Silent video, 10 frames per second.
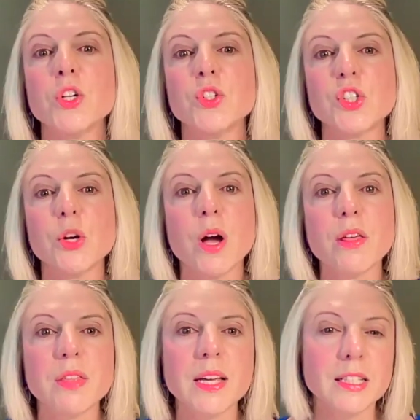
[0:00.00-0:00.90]
So I
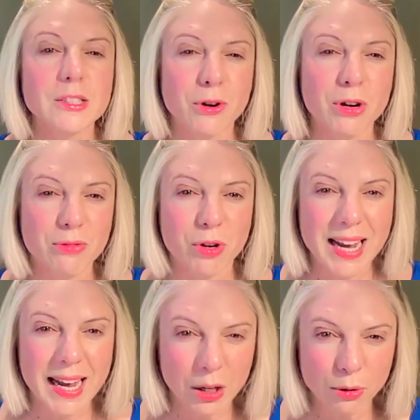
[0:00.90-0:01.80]
think it's very, very
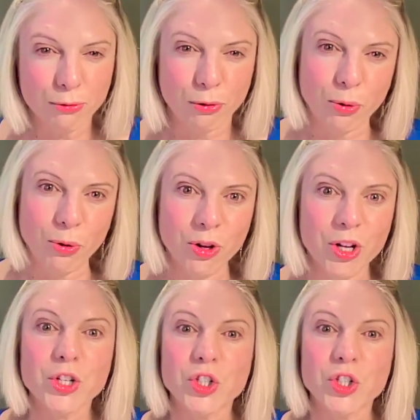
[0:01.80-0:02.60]
helpful